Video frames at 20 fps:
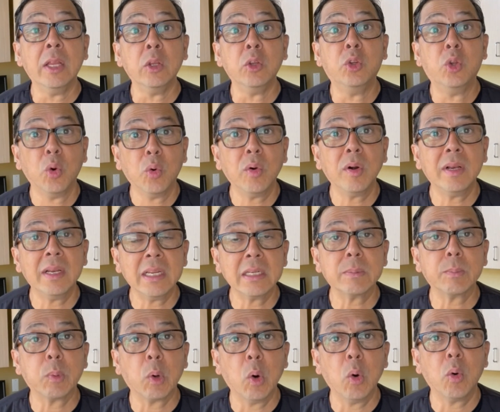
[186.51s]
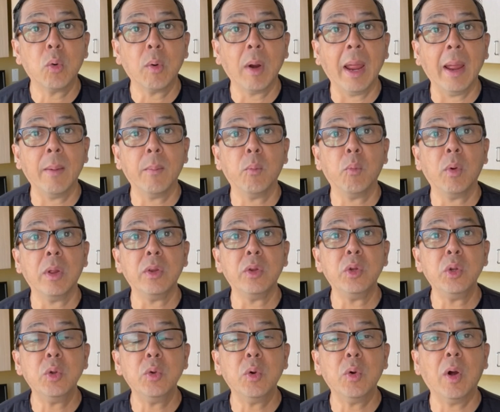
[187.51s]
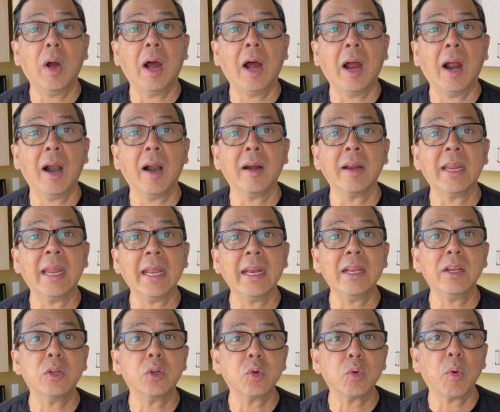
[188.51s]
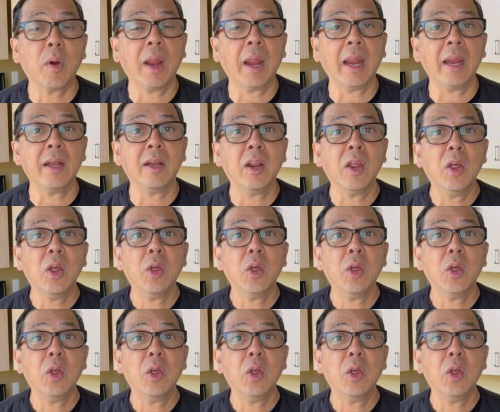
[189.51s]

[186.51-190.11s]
during this program when you are getting trained